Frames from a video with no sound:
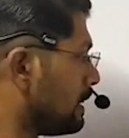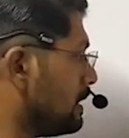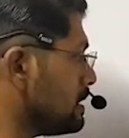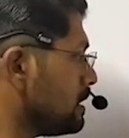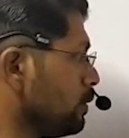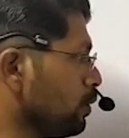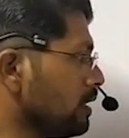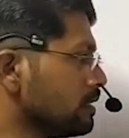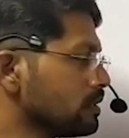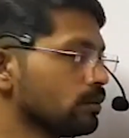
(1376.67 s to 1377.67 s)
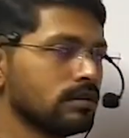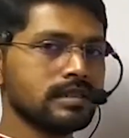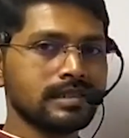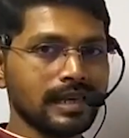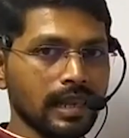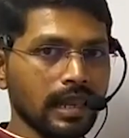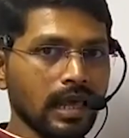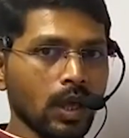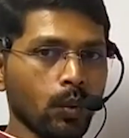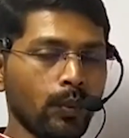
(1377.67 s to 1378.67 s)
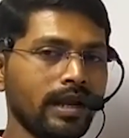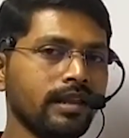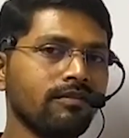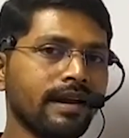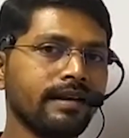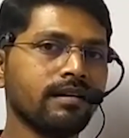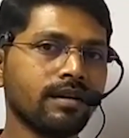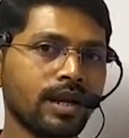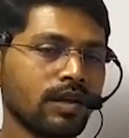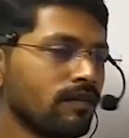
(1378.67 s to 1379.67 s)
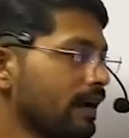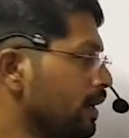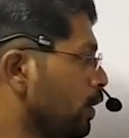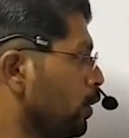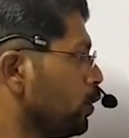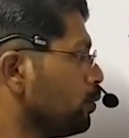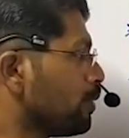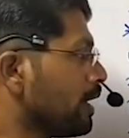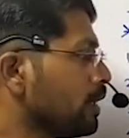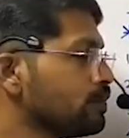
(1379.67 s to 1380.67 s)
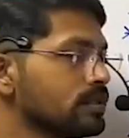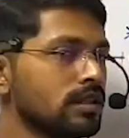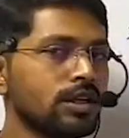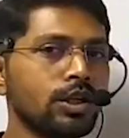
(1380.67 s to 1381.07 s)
This nucleus or this cell will divide and redivide to produce the